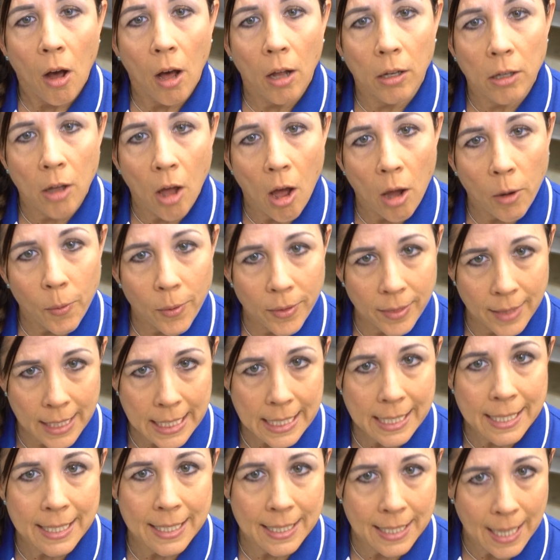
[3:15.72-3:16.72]
Along with
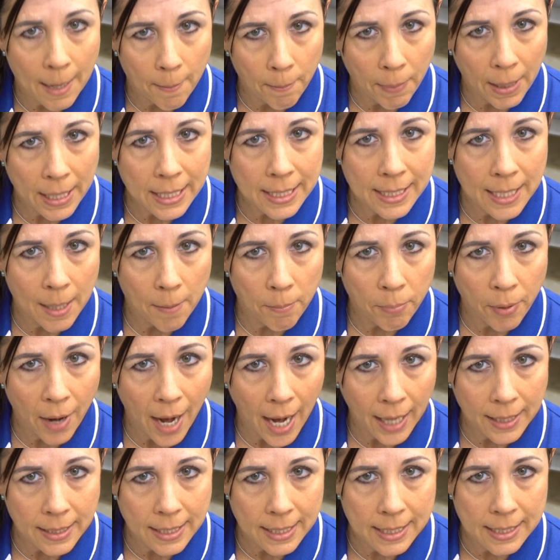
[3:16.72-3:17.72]
these step-by-step -step
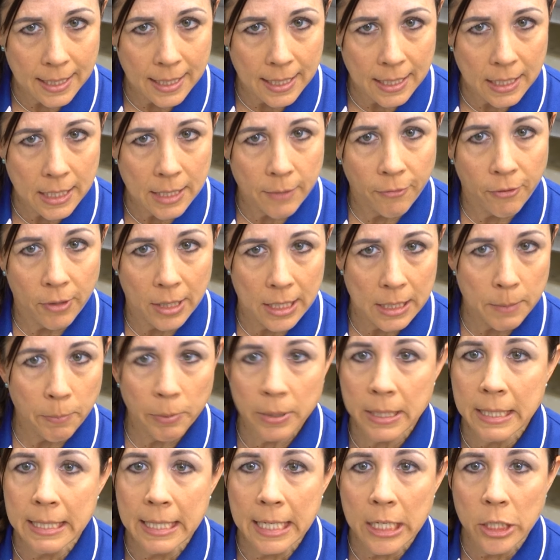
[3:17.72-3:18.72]
practices for this
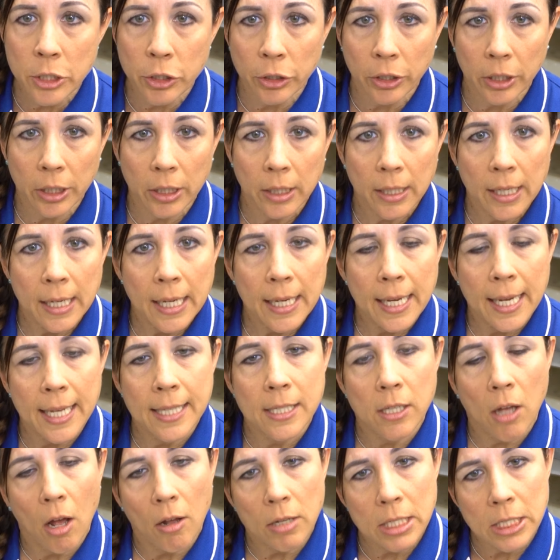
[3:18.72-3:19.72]
procedure,
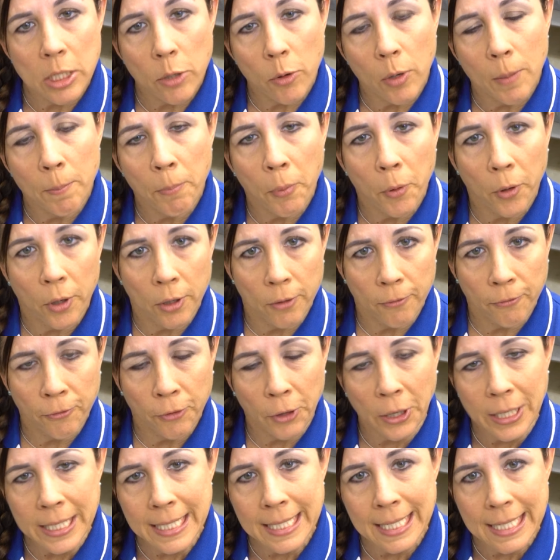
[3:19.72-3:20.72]
it's also important
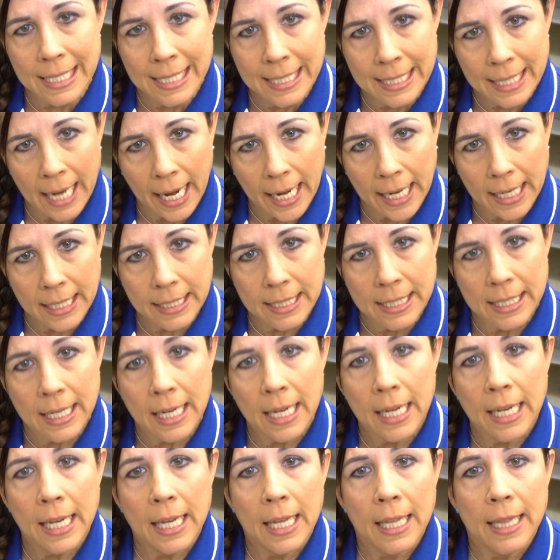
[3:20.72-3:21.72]
for us to cite
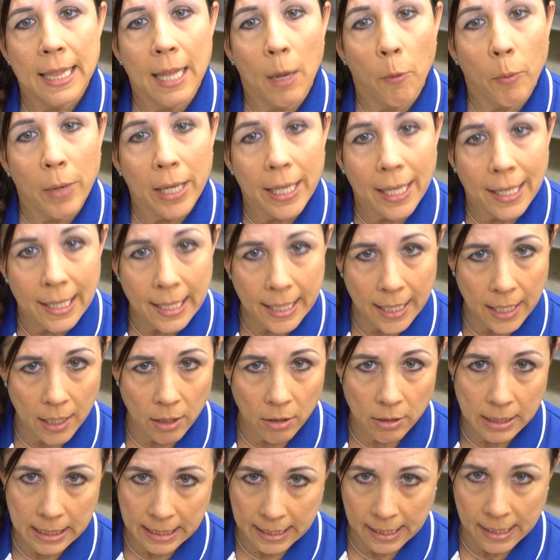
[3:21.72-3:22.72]
that we
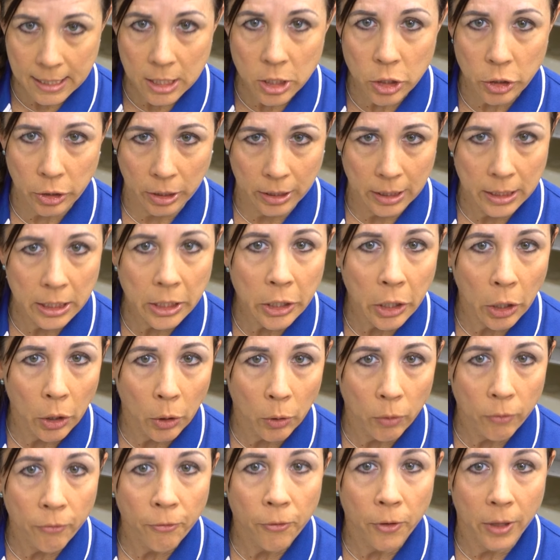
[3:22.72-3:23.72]
adhere to the Australian
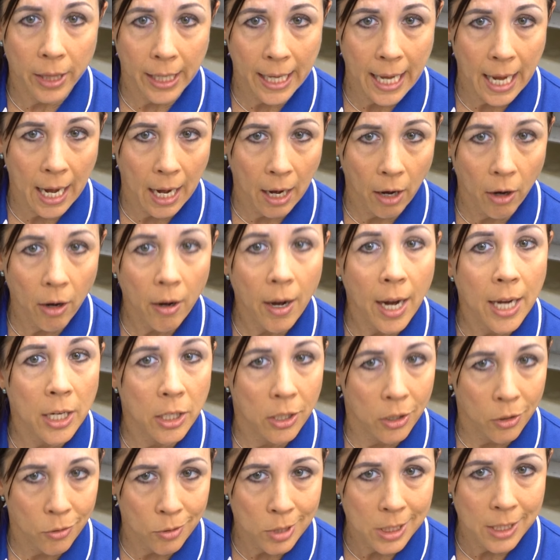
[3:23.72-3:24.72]
Code for the Care
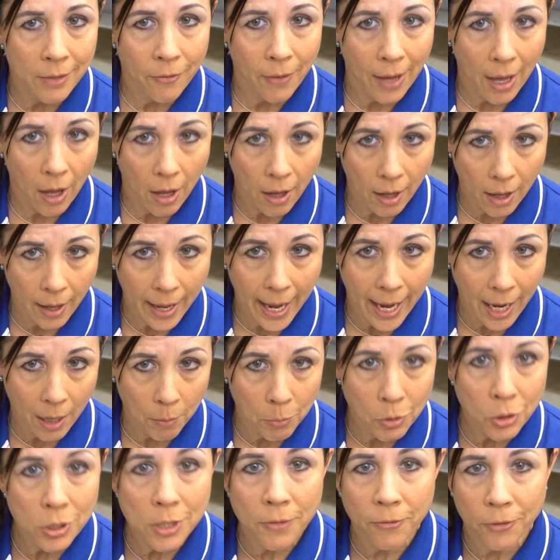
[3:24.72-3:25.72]
and Use of
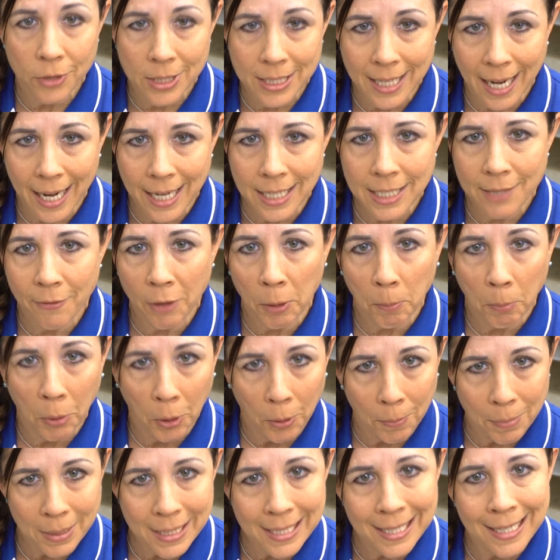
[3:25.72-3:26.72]
Animals for Scientific
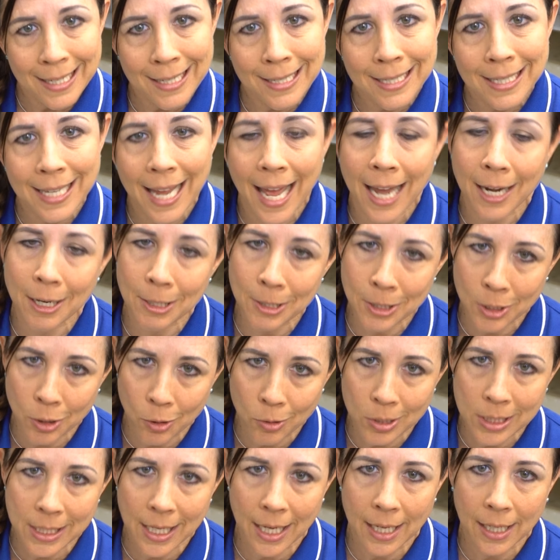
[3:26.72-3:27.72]
Purposes and
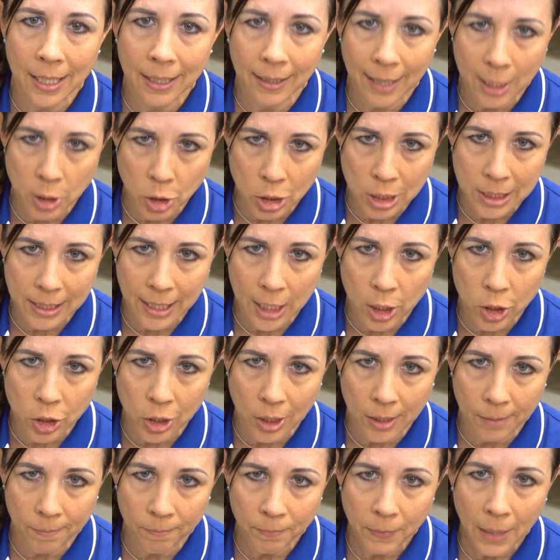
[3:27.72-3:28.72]
associated
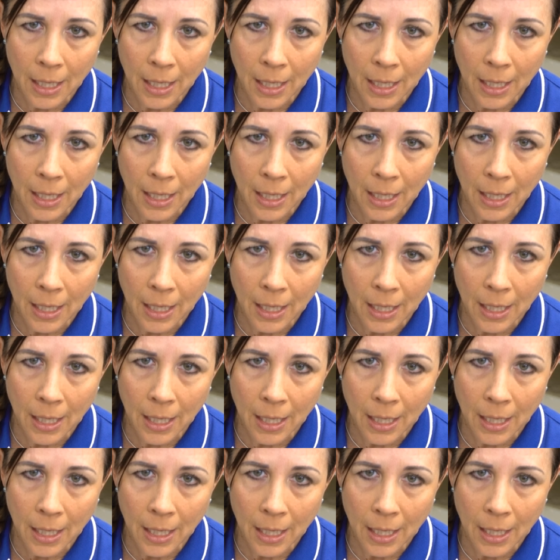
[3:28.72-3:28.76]
legislation.